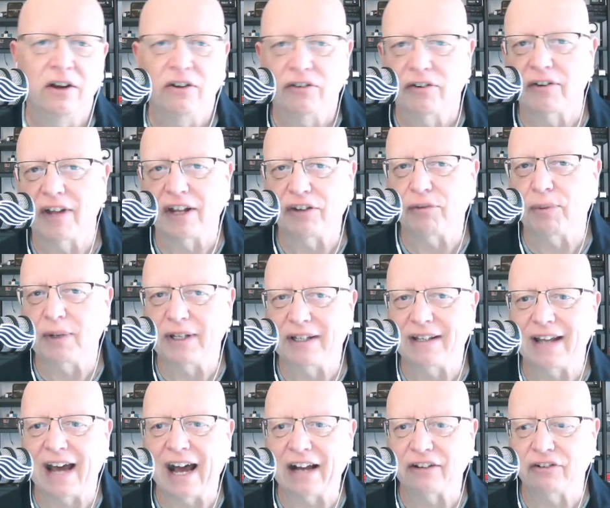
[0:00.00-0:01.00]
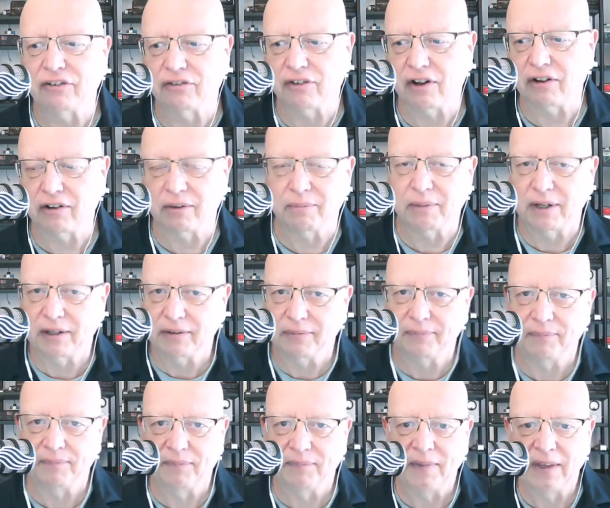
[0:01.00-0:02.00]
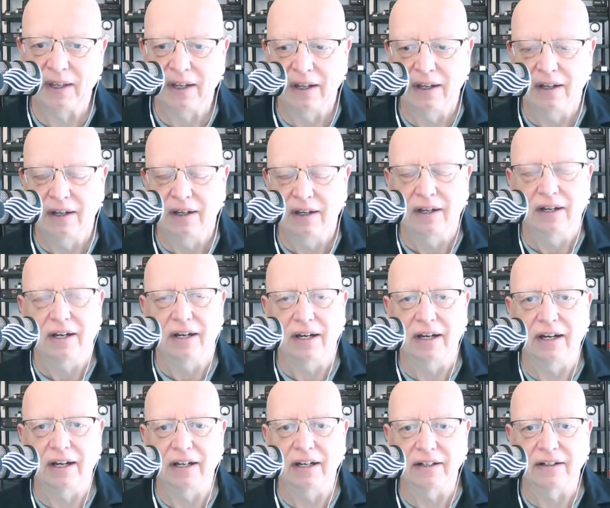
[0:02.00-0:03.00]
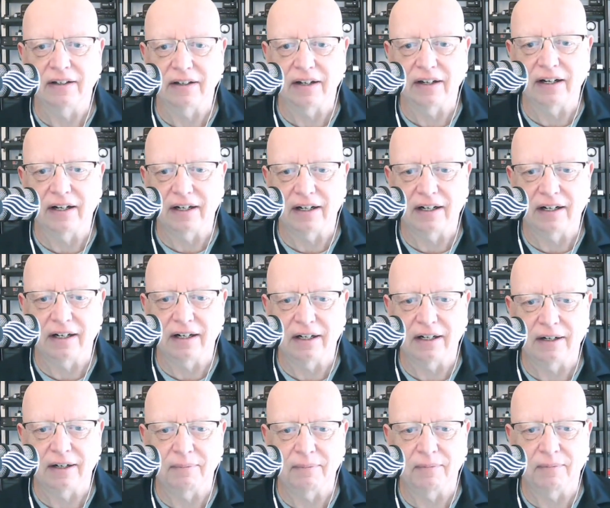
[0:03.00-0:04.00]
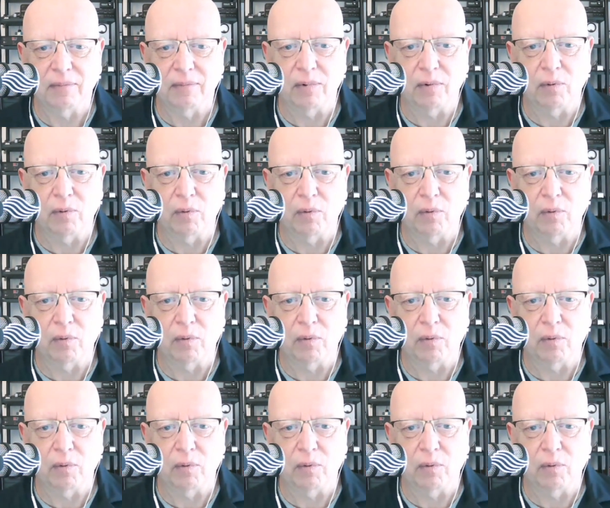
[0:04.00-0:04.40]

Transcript: So that's what DAX is all about. And uh, um,